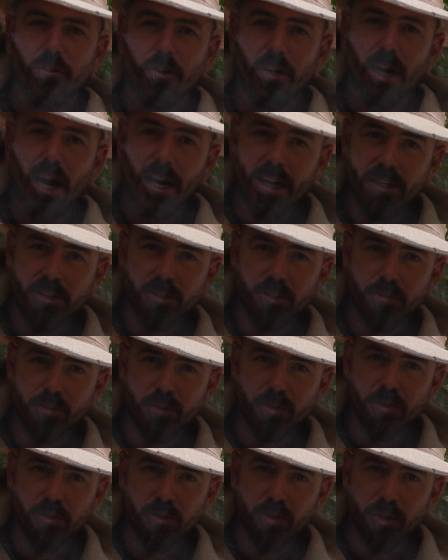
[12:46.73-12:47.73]
got honey
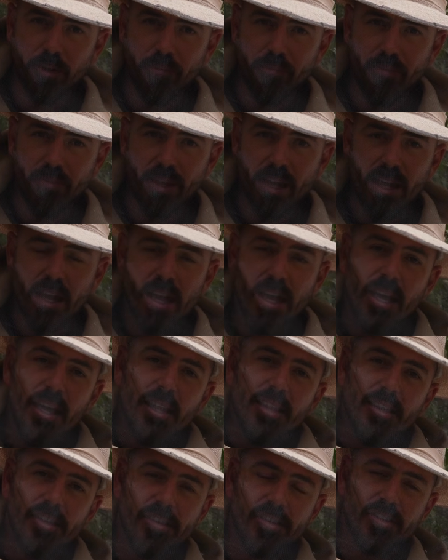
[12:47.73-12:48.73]
supers or not.
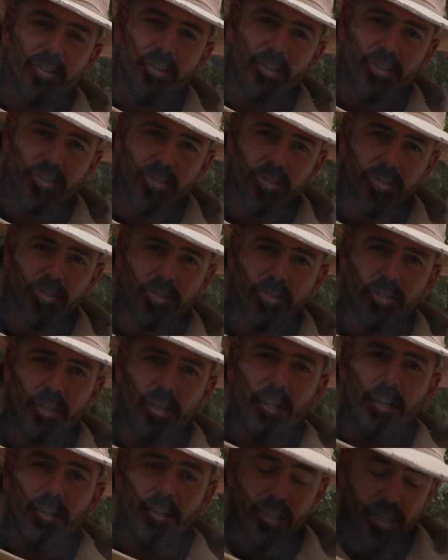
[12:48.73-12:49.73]
This is going to
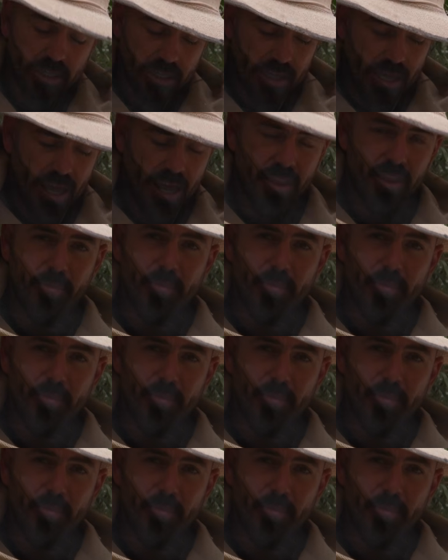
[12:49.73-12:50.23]
allow the